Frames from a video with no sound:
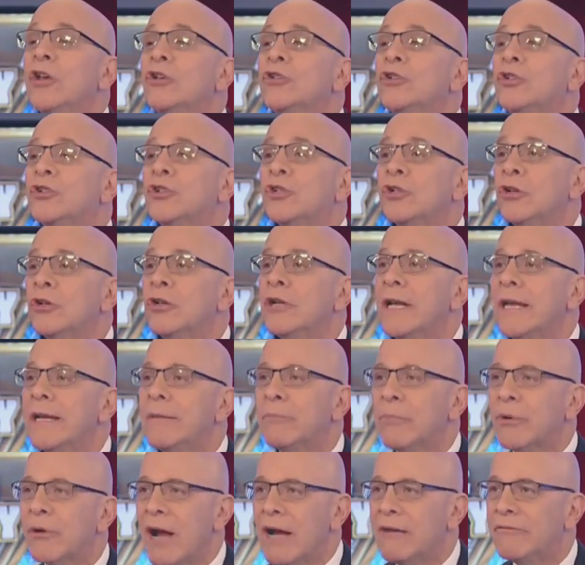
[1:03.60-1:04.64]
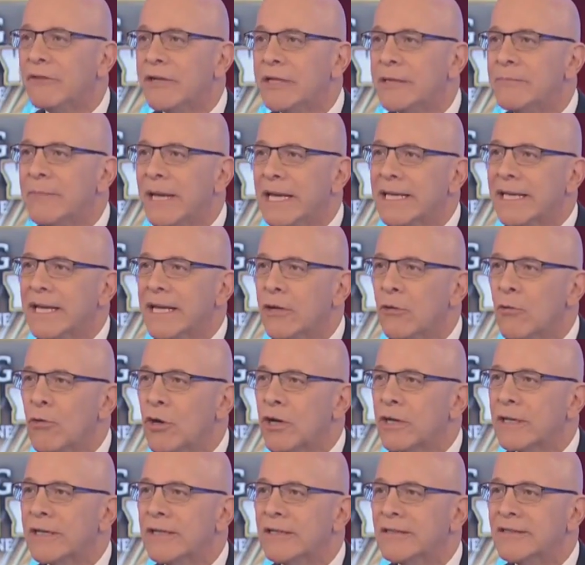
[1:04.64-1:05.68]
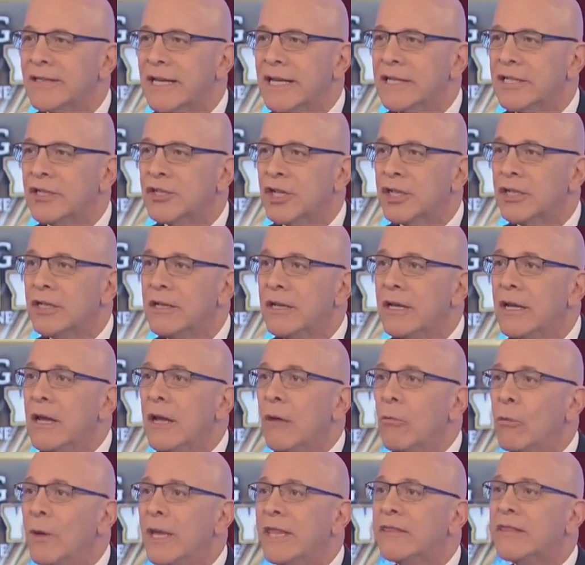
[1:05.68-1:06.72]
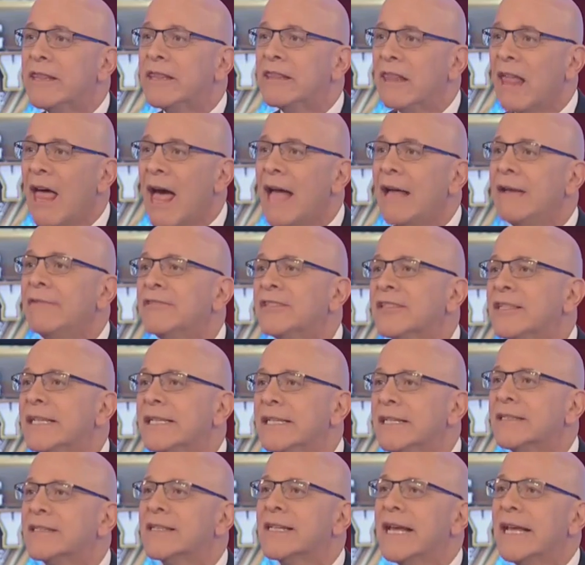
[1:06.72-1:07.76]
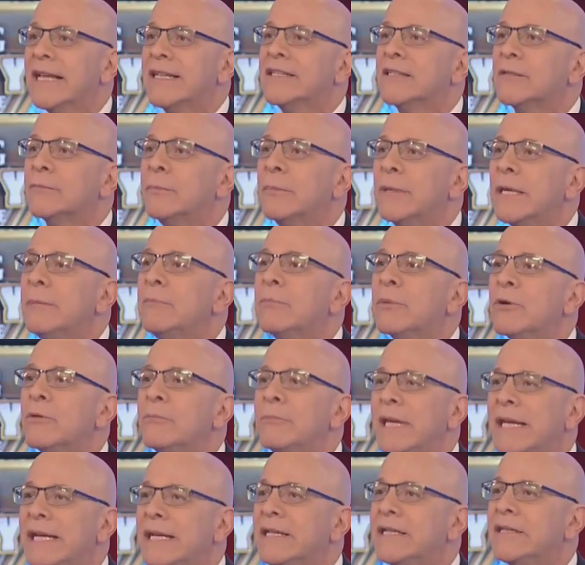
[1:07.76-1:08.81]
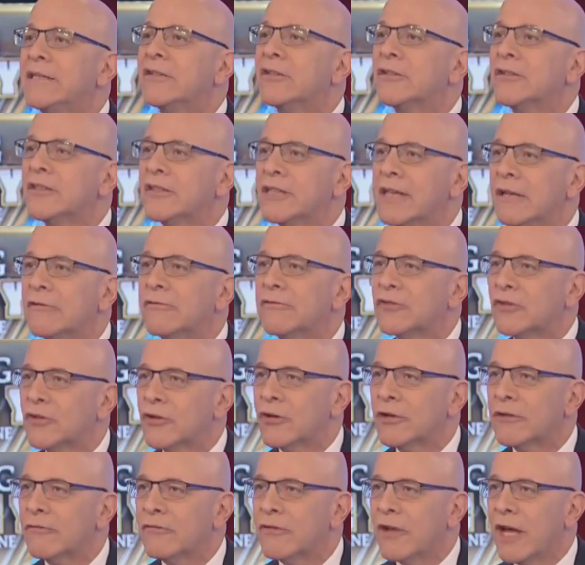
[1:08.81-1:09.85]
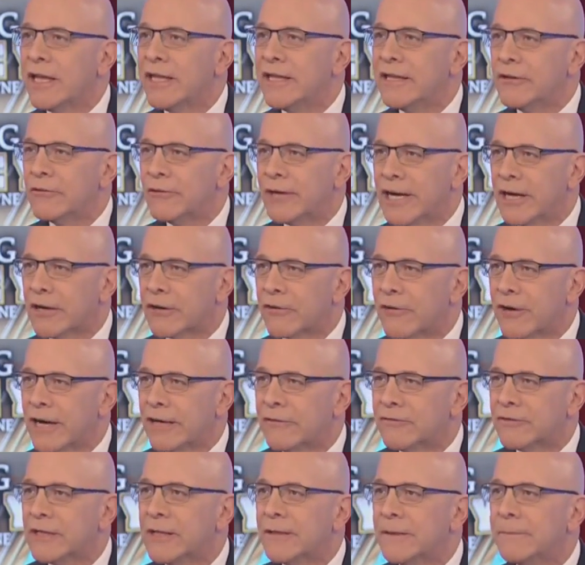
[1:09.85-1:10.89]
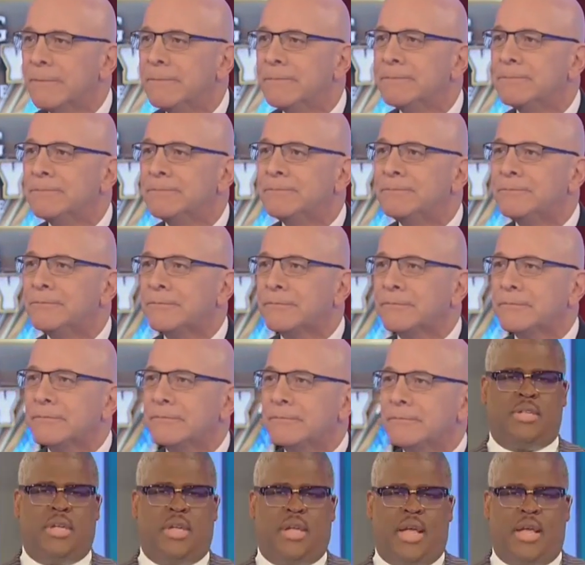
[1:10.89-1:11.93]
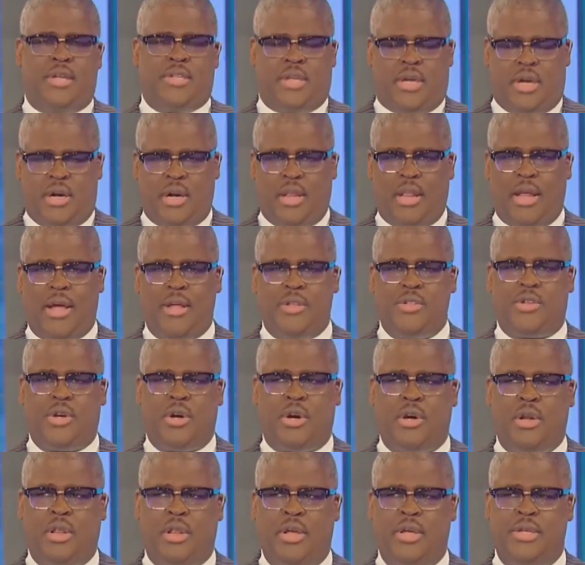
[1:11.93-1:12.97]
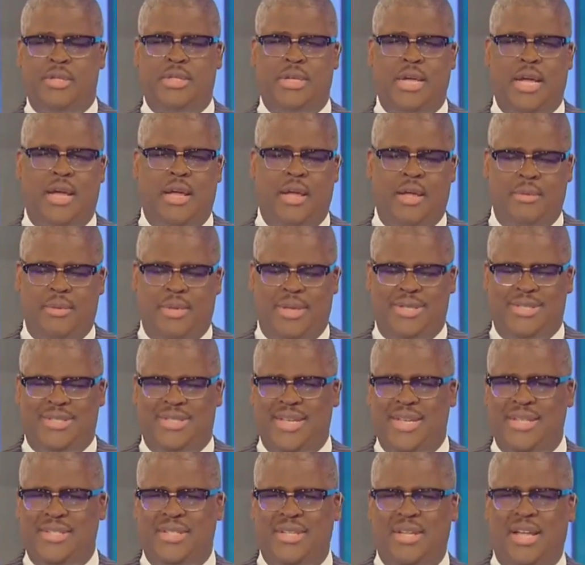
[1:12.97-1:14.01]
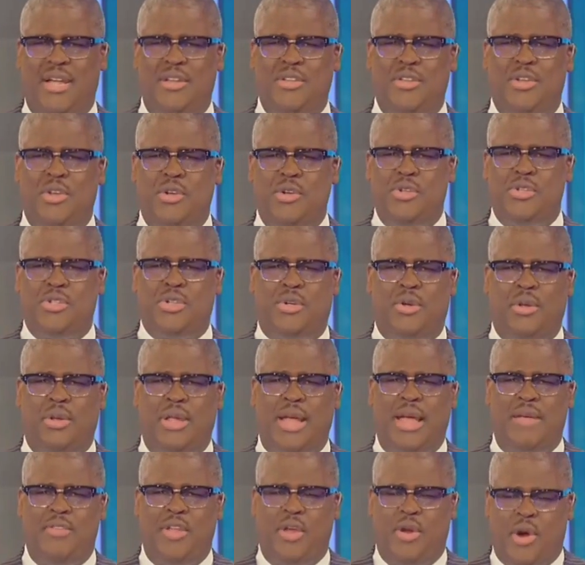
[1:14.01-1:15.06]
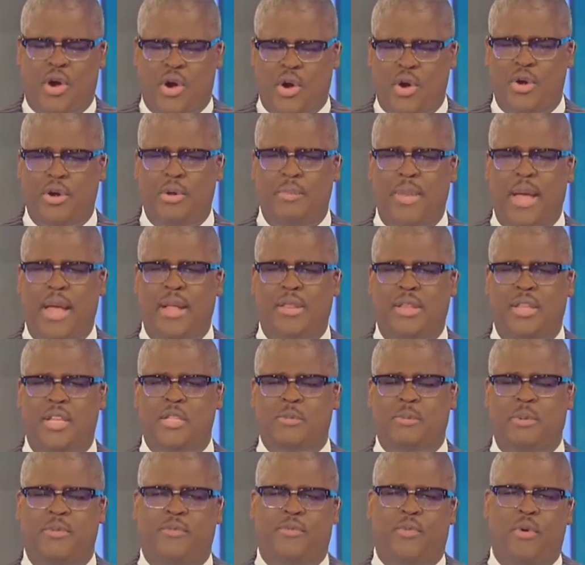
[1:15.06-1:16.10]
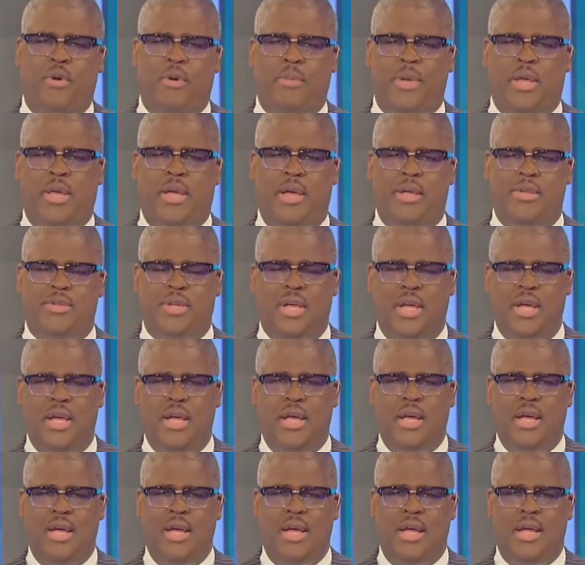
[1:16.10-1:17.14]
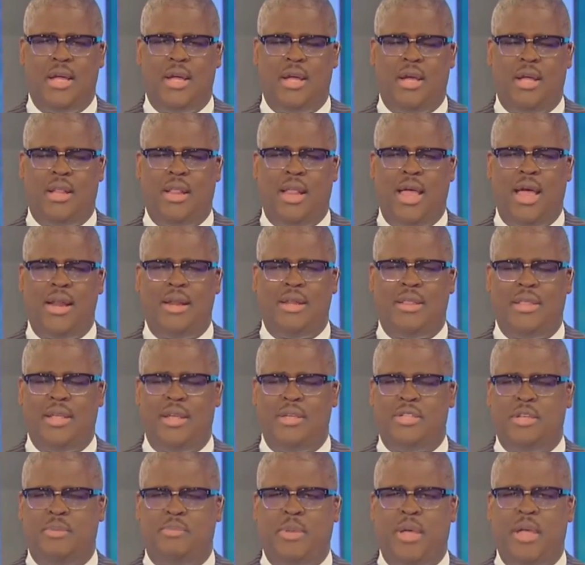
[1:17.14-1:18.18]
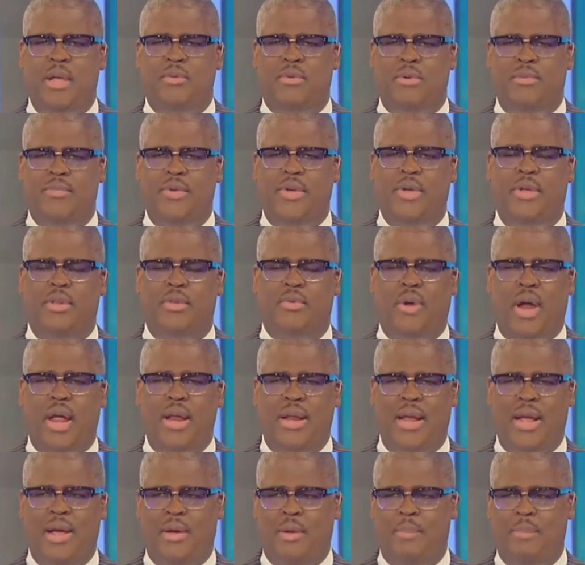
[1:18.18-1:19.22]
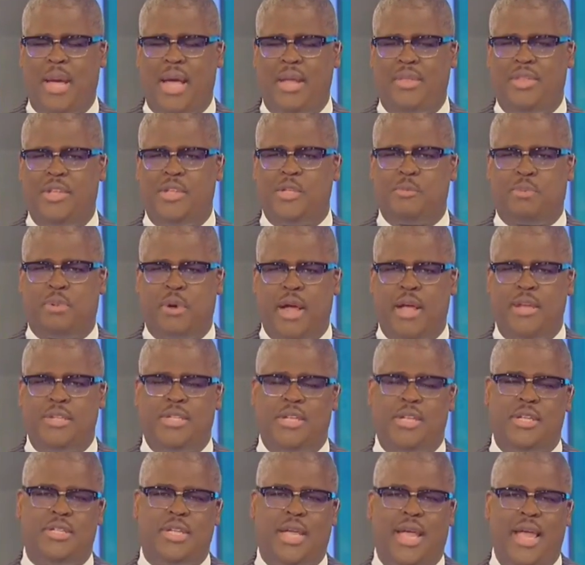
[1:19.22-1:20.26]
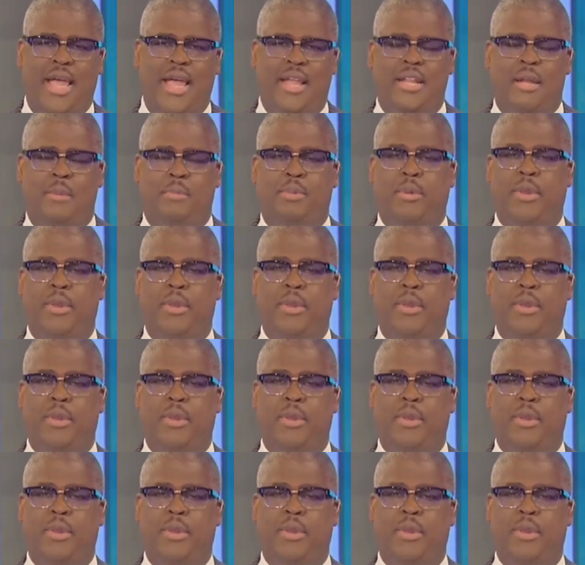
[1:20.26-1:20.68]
should a profit-making organization with lives in its hands be permitted to self-certify their aircraft? Seth, as an airline journalist, is this unusual? Have you heard about this before? Because a lot of things are being revealed right now about this process and the